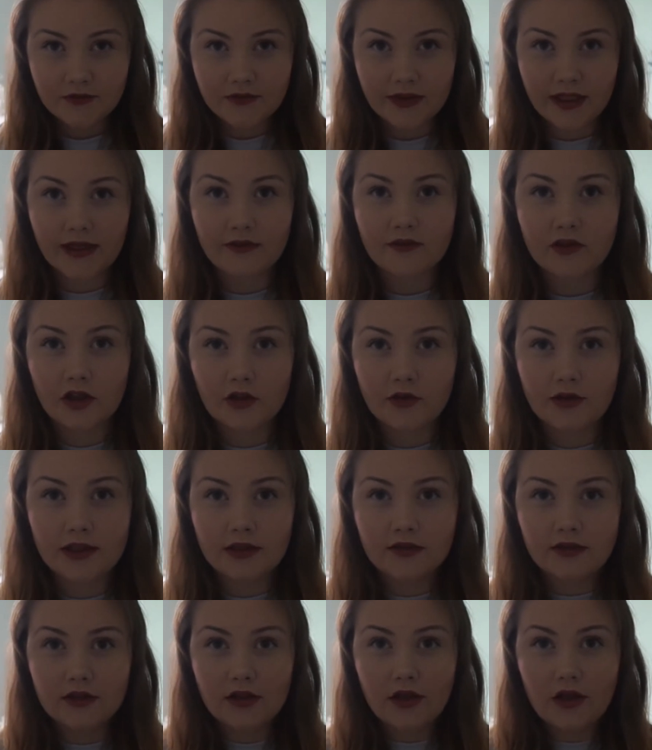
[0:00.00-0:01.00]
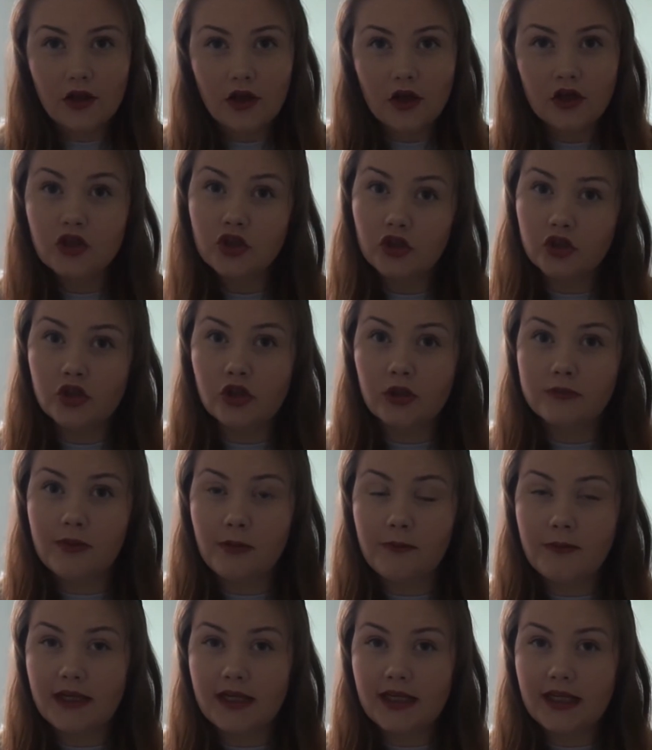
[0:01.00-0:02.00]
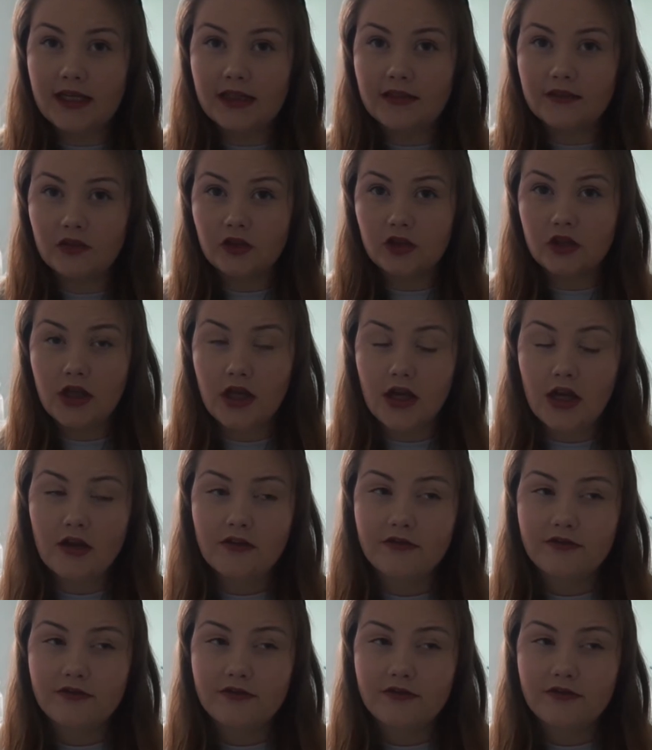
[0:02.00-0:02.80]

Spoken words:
If you haven't noticed, got my mini ears on.